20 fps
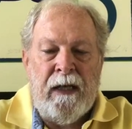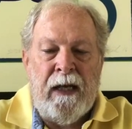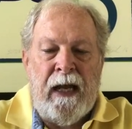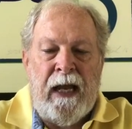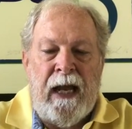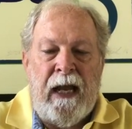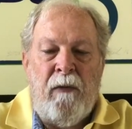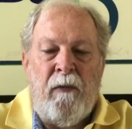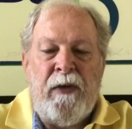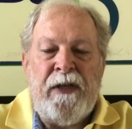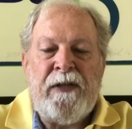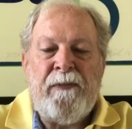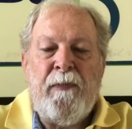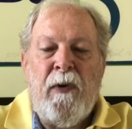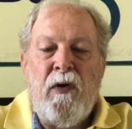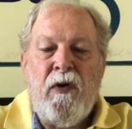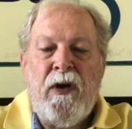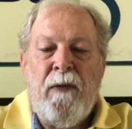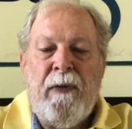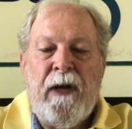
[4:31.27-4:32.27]
and we
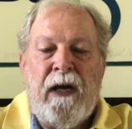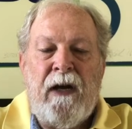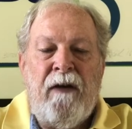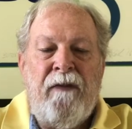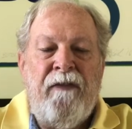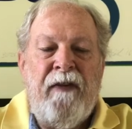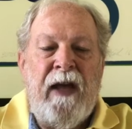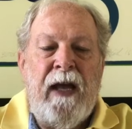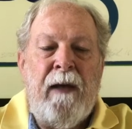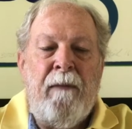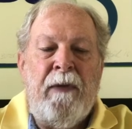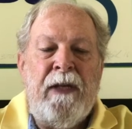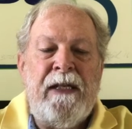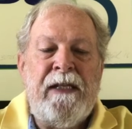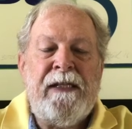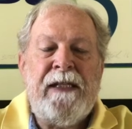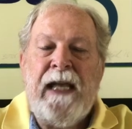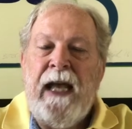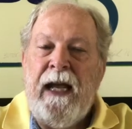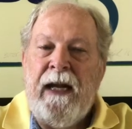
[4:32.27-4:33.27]
spoke about our
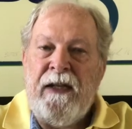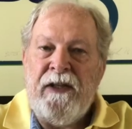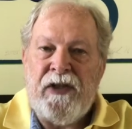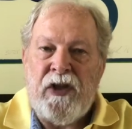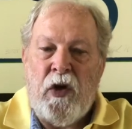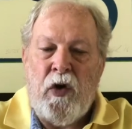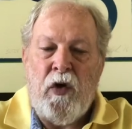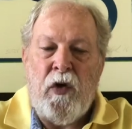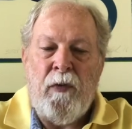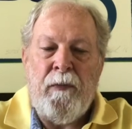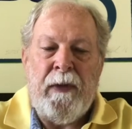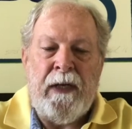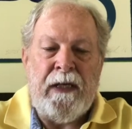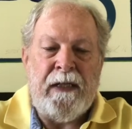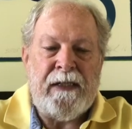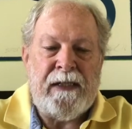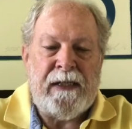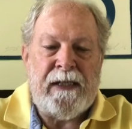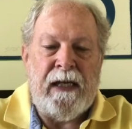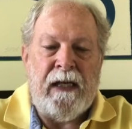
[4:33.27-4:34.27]
families at his home in
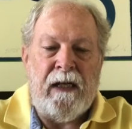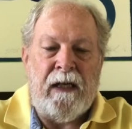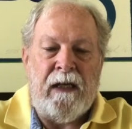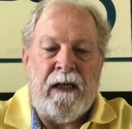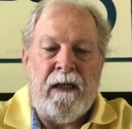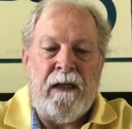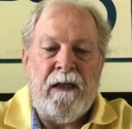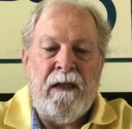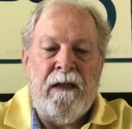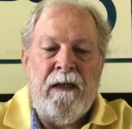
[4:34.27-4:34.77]
Skidegate.